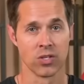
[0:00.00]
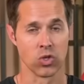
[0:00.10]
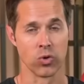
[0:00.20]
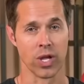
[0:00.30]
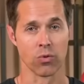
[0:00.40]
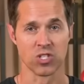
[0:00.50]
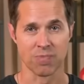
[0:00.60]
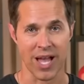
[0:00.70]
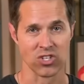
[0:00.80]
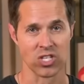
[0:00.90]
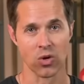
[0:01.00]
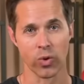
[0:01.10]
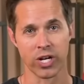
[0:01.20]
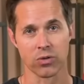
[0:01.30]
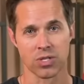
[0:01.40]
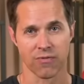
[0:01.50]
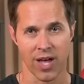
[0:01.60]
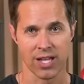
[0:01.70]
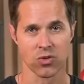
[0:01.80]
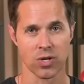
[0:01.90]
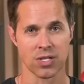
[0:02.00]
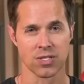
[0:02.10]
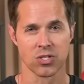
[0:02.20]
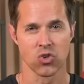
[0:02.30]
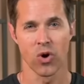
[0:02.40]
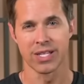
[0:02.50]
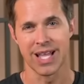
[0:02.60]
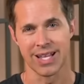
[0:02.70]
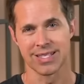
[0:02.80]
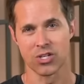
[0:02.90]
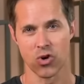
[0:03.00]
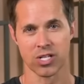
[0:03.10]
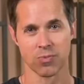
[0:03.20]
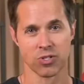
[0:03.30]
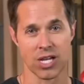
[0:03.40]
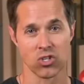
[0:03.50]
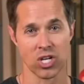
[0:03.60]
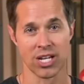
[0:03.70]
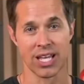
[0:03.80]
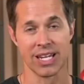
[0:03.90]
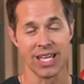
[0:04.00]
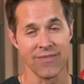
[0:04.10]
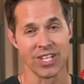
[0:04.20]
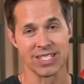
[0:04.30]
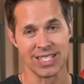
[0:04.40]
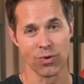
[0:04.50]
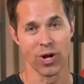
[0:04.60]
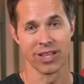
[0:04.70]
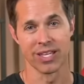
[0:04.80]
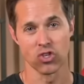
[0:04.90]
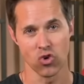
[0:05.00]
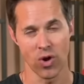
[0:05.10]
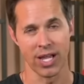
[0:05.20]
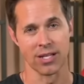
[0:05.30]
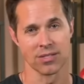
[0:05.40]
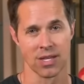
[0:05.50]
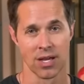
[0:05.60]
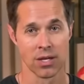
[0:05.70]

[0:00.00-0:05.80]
Soon they were smashing the windows of factories, destroying Nazi transportation, and even derailing trains.